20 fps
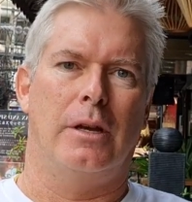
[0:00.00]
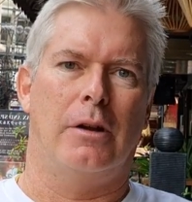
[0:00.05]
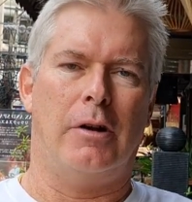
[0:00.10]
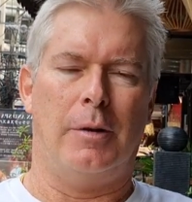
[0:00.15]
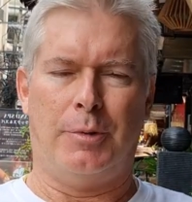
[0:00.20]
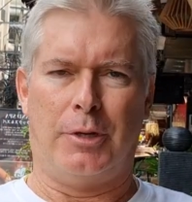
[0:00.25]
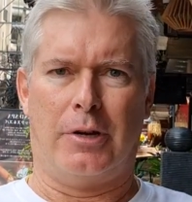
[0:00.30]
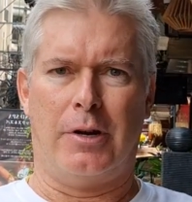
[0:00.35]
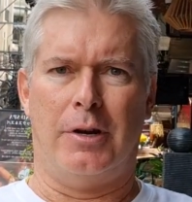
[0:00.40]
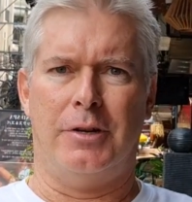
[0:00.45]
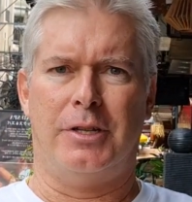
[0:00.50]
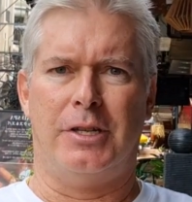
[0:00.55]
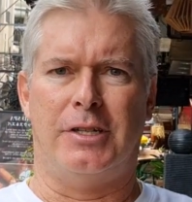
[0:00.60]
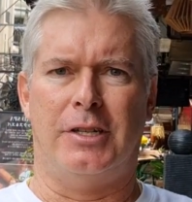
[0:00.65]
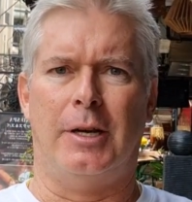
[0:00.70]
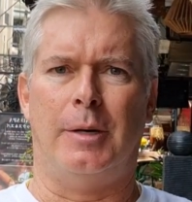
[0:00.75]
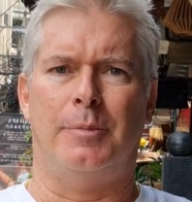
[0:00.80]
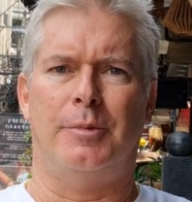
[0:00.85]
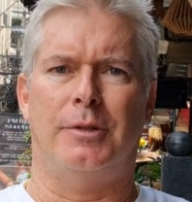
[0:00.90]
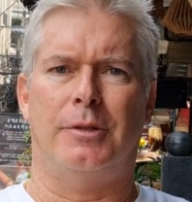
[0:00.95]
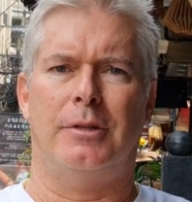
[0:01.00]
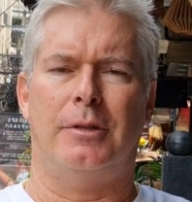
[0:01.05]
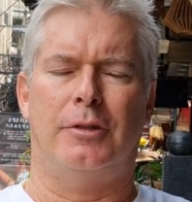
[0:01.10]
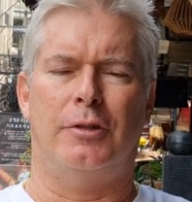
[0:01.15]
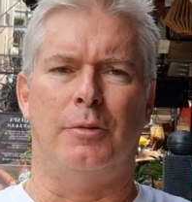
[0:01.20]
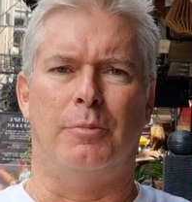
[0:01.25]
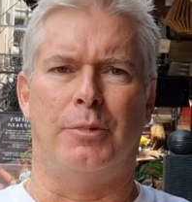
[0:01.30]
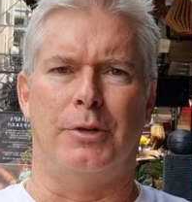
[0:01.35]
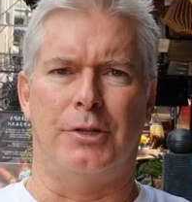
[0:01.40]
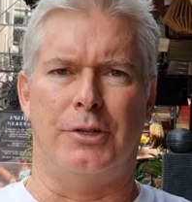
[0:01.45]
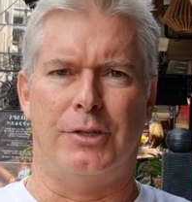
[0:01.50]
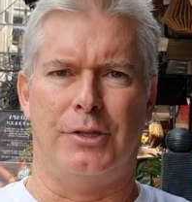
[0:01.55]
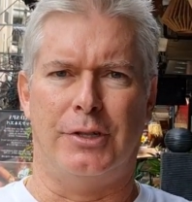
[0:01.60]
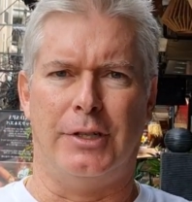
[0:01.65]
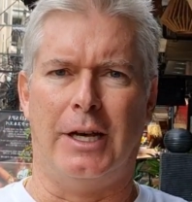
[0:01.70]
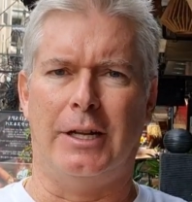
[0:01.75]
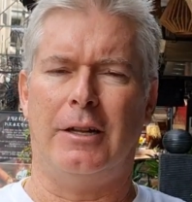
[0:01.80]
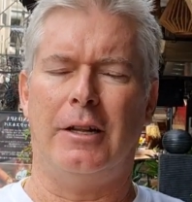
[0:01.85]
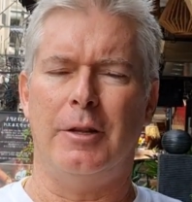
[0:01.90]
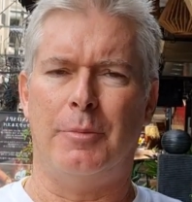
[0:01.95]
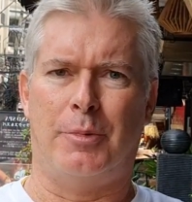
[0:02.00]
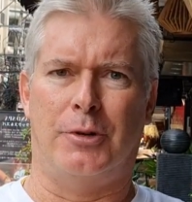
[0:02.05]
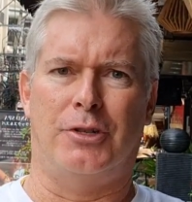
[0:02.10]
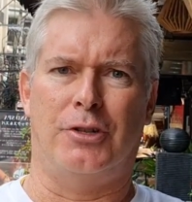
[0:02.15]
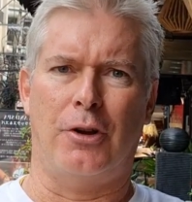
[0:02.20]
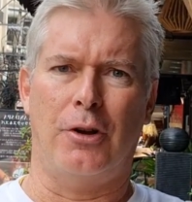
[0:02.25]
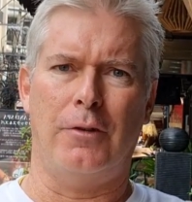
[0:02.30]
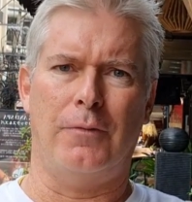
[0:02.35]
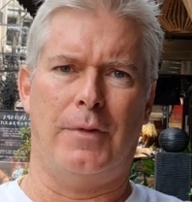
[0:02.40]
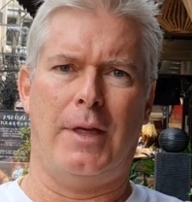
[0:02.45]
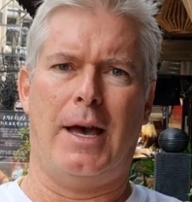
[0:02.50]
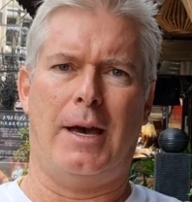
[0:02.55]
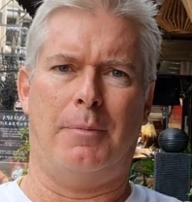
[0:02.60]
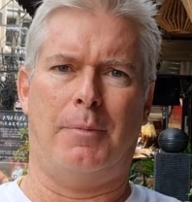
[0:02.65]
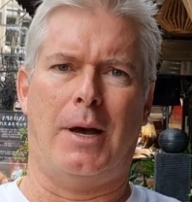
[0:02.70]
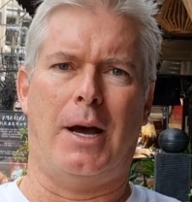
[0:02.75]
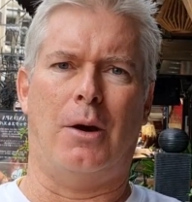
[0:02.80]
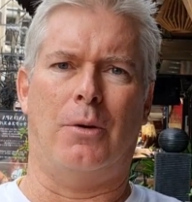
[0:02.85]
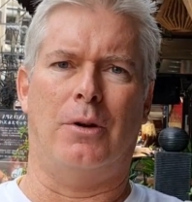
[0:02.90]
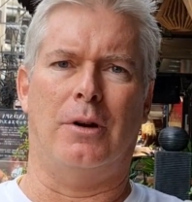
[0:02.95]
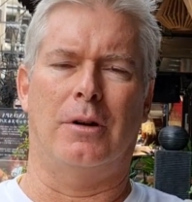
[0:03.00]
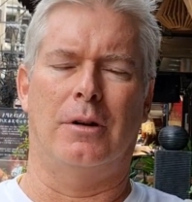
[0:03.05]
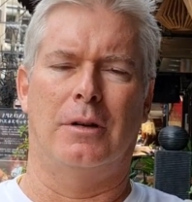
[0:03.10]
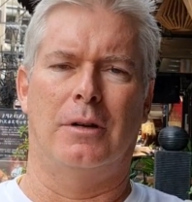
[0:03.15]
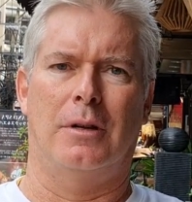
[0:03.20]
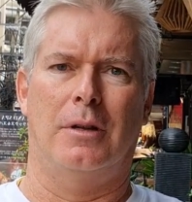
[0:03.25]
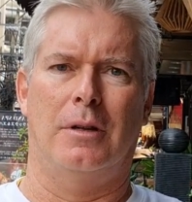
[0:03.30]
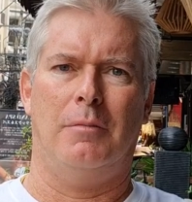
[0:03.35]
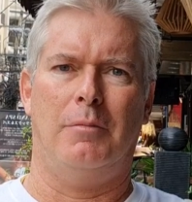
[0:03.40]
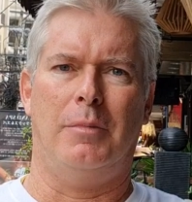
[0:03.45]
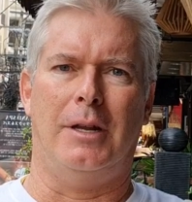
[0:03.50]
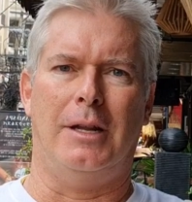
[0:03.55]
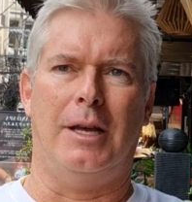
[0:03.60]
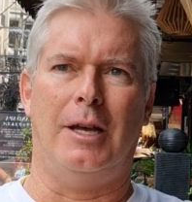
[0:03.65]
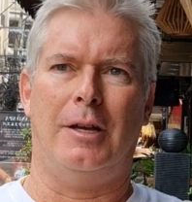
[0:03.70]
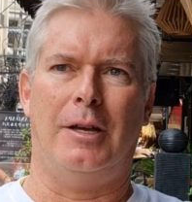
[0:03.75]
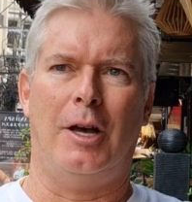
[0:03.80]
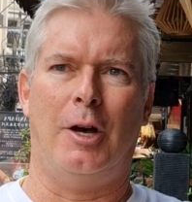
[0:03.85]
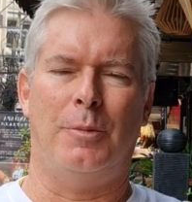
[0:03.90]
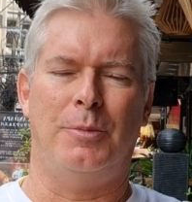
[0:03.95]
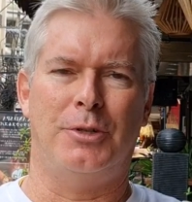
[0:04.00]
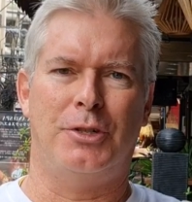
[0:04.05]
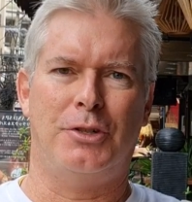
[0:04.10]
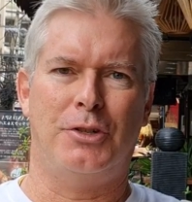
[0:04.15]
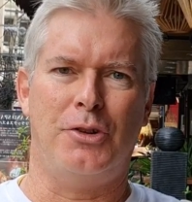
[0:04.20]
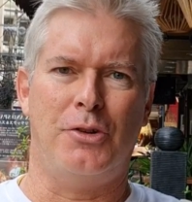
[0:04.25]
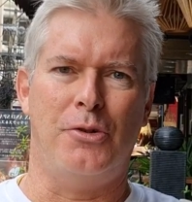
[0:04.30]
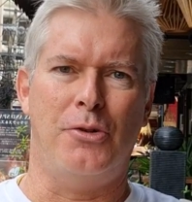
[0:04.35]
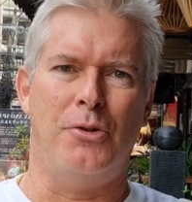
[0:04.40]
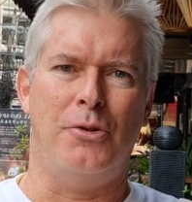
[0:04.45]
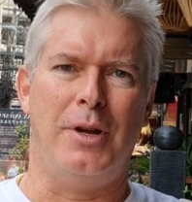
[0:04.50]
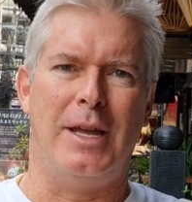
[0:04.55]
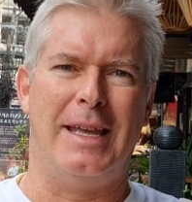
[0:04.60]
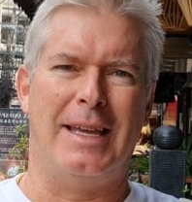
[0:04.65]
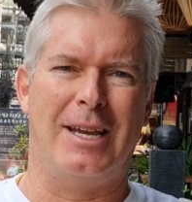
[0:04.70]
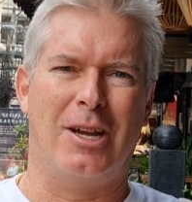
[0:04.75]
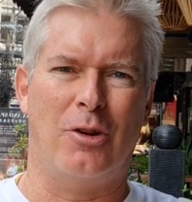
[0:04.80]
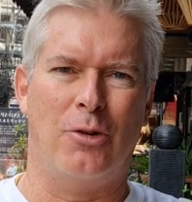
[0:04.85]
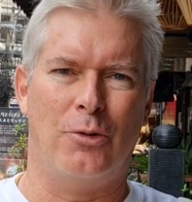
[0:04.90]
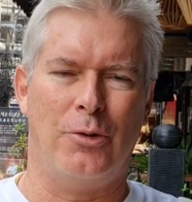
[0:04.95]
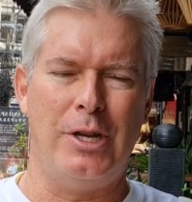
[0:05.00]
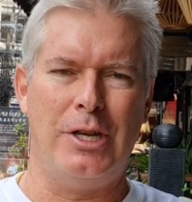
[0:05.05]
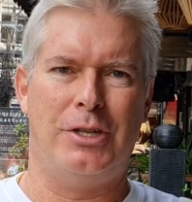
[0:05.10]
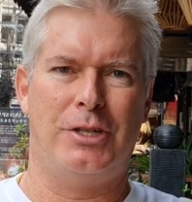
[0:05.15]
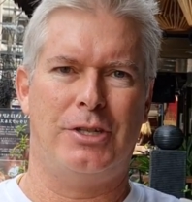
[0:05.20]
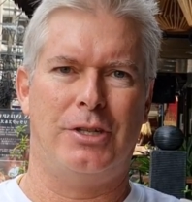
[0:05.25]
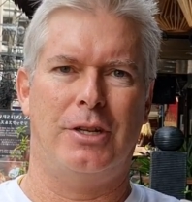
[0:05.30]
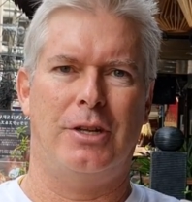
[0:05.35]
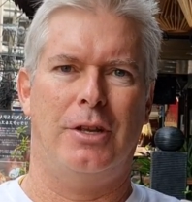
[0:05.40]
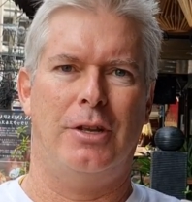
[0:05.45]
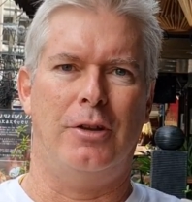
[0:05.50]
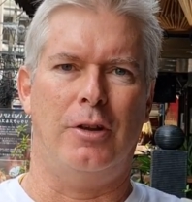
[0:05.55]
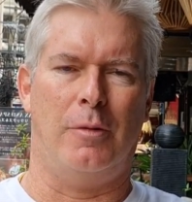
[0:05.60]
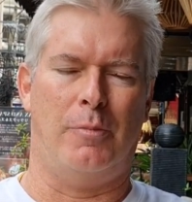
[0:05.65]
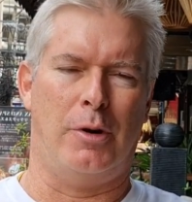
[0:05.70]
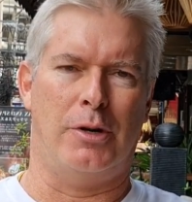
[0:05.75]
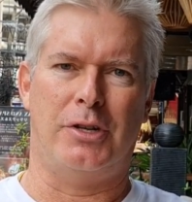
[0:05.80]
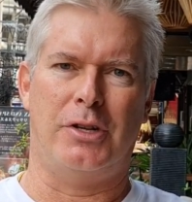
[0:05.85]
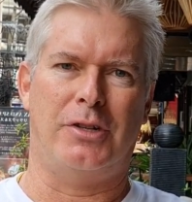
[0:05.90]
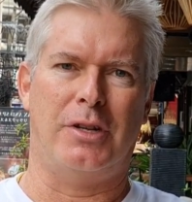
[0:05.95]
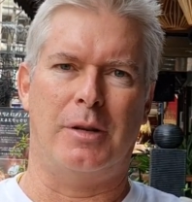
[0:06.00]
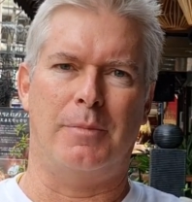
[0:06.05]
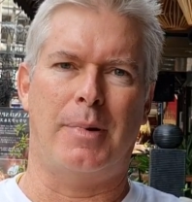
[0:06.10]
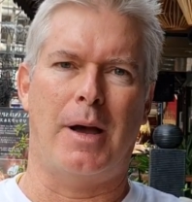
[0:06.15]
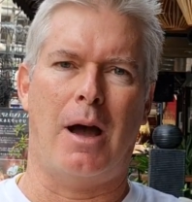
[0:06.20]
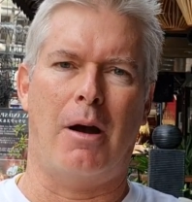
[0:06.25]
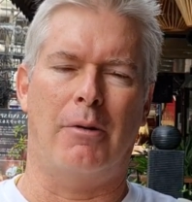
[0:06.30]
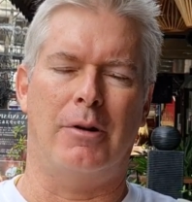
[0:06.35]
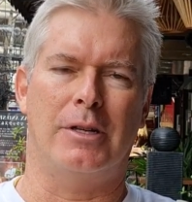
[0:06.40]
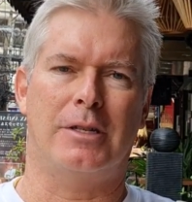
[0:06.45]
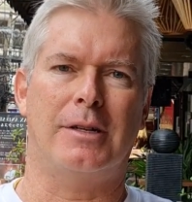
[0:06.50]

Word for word: Cryptocurrencies helps to not only preserve that power, but it helps to increase your purchasing power.